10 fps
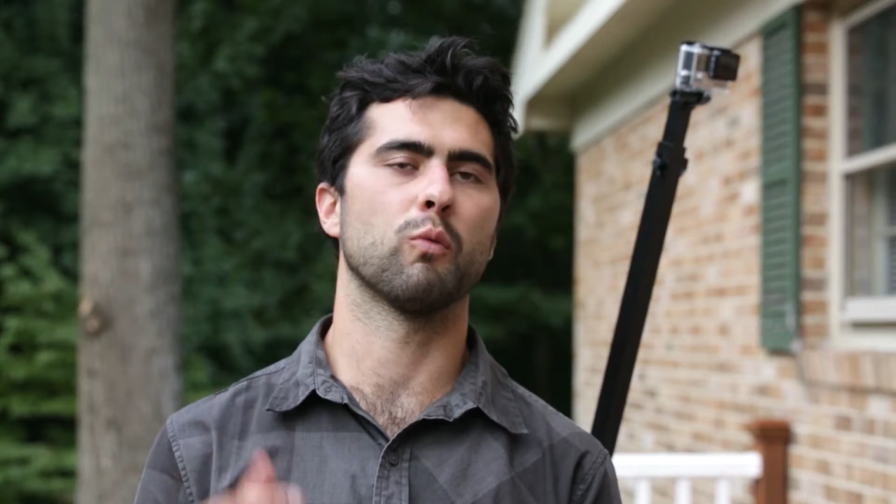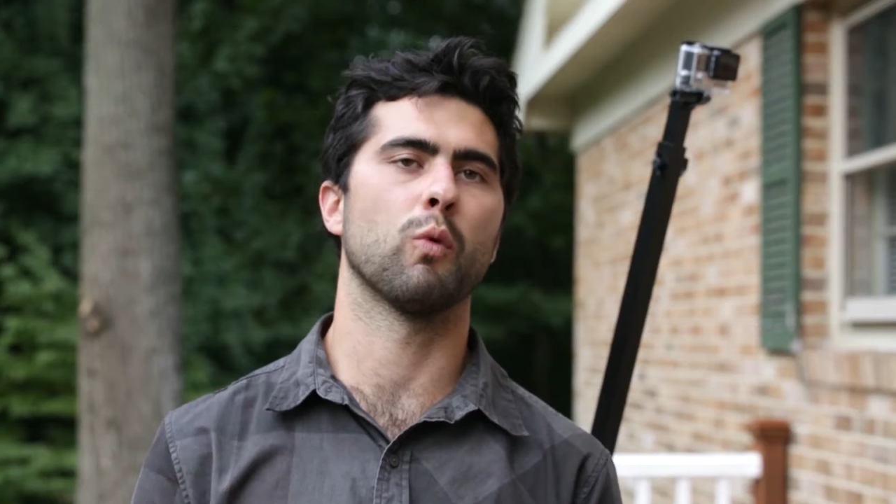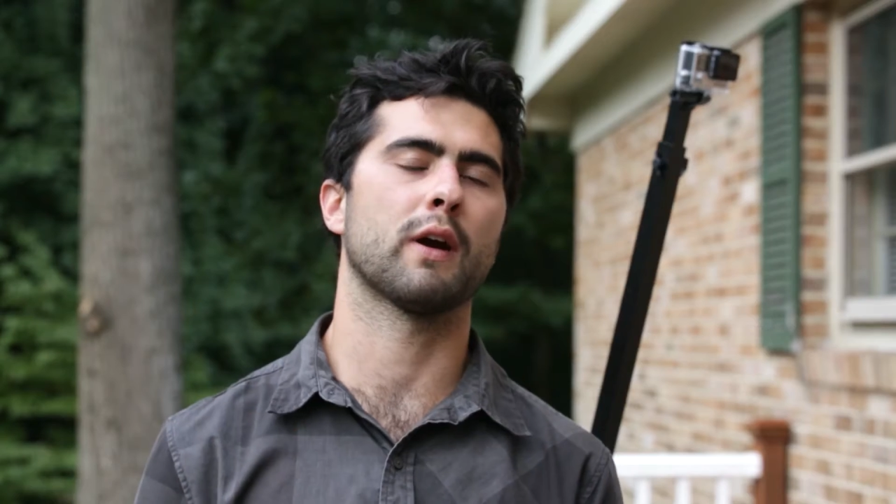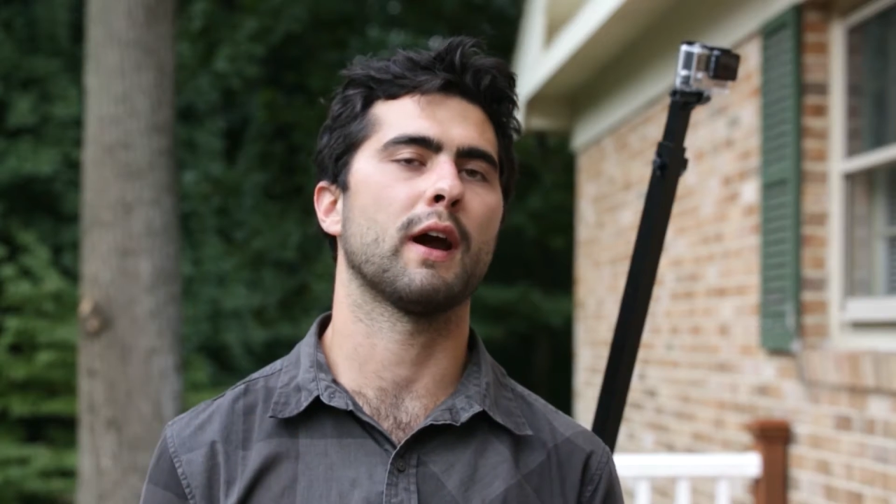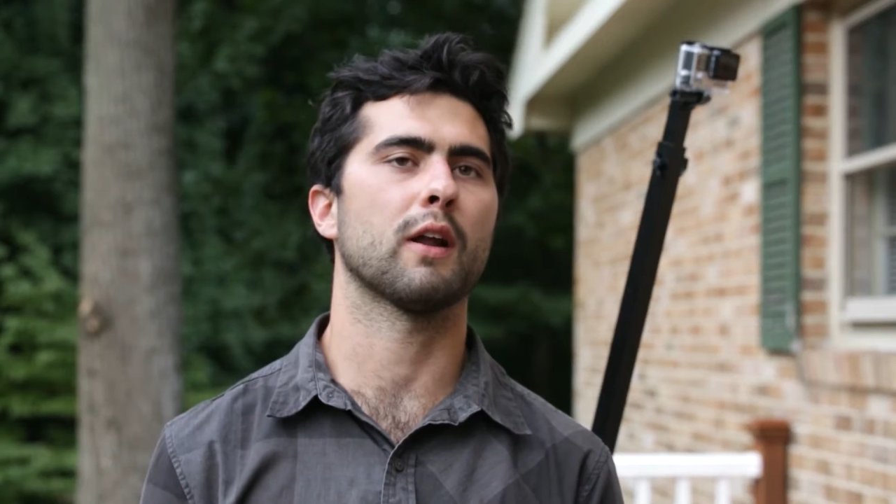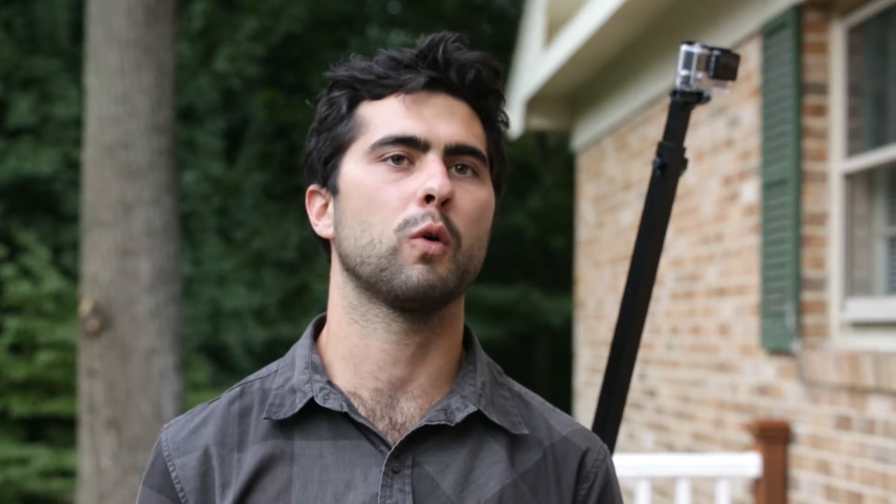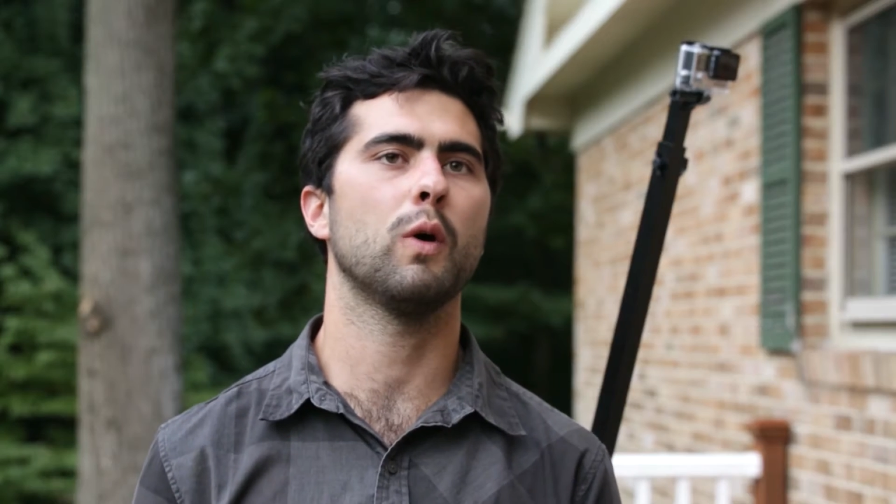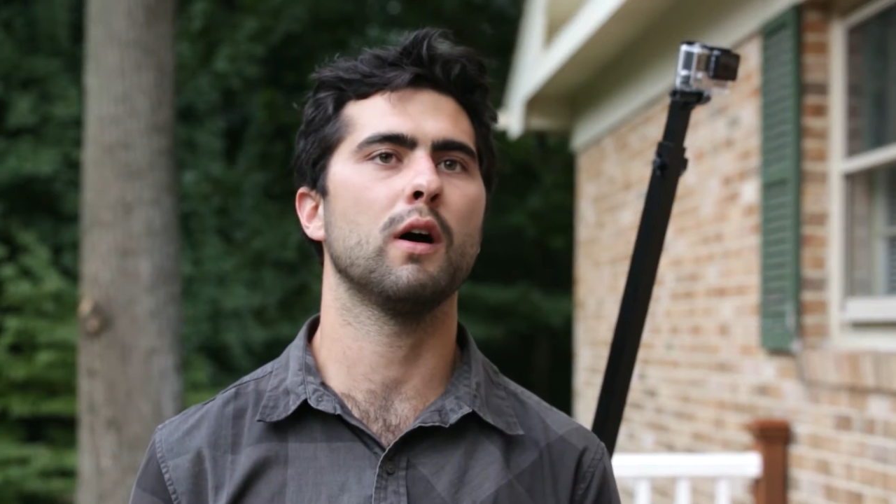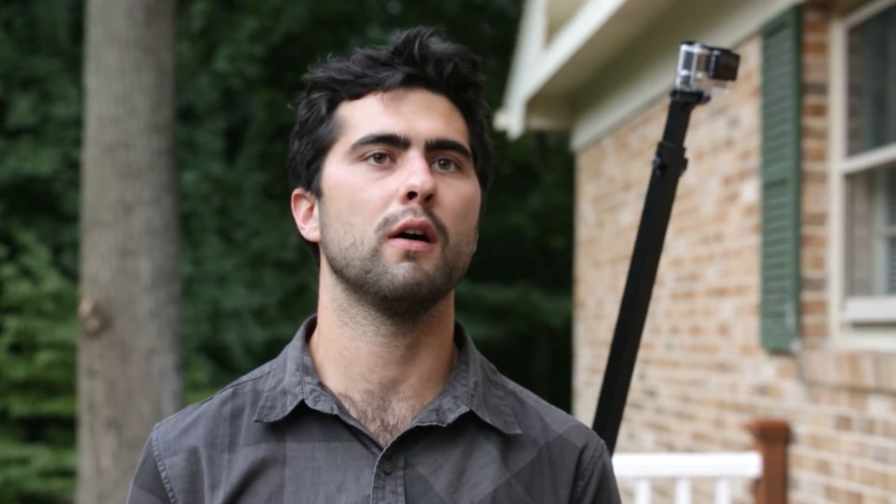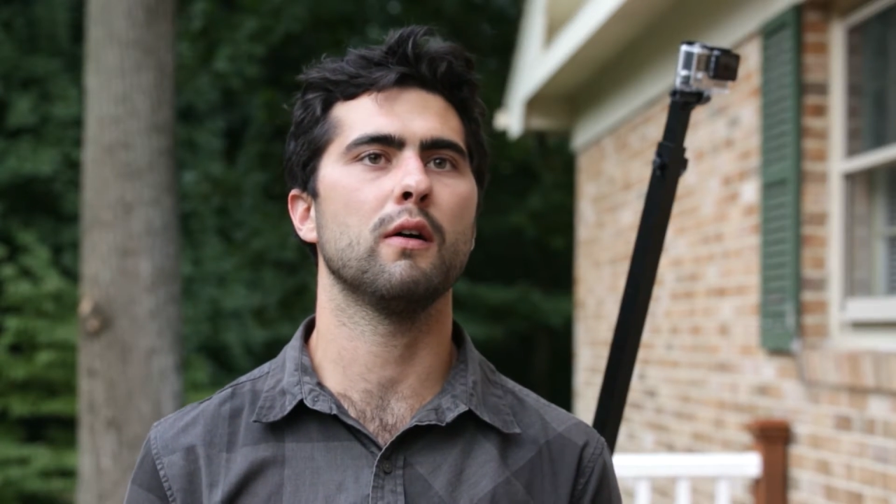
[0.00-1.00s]
work out a
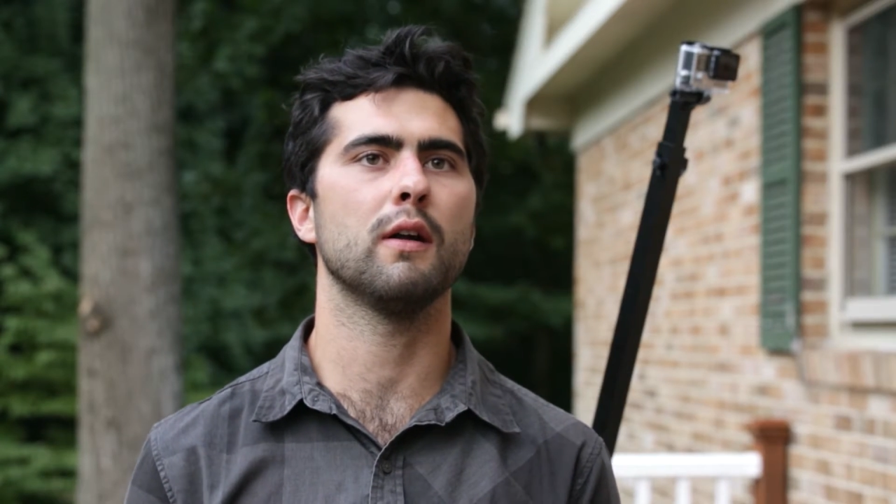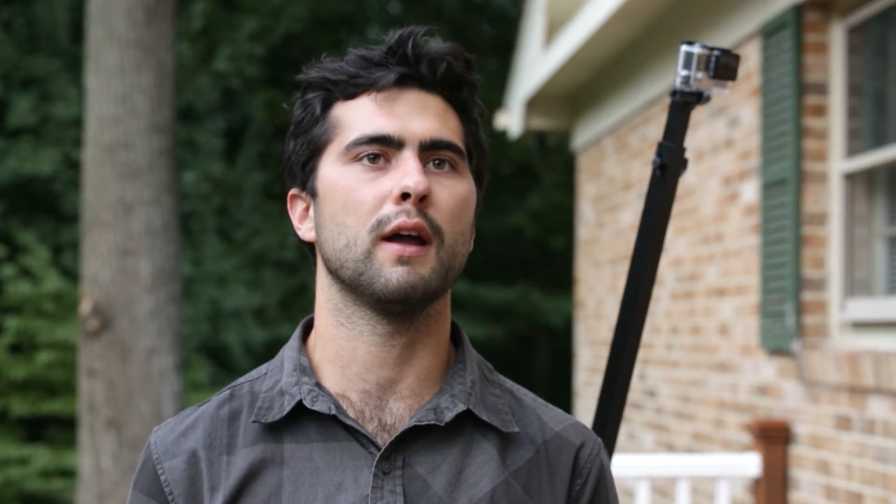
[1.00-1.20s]
quote